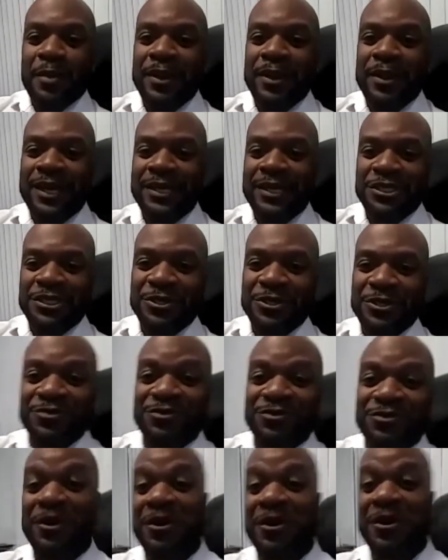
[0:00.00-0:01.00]
coming at you
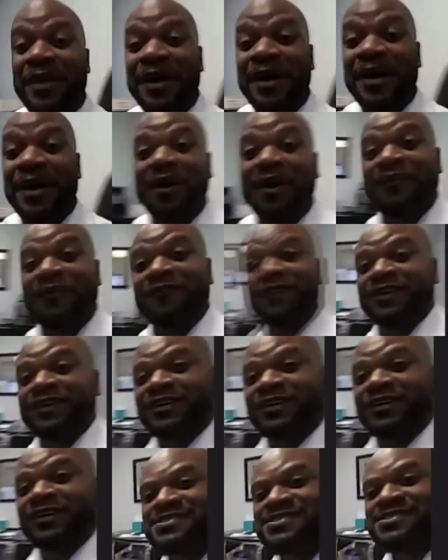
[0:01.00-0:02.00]
from my
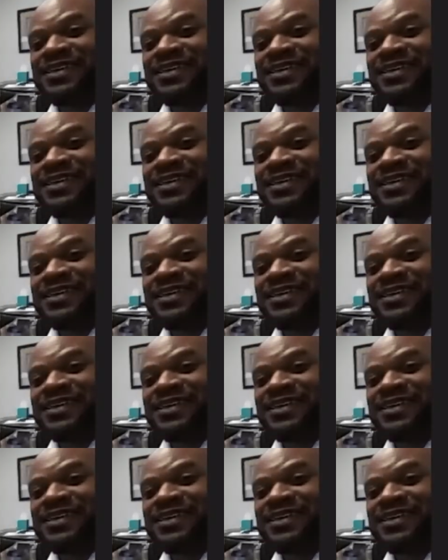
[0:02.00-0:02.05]
office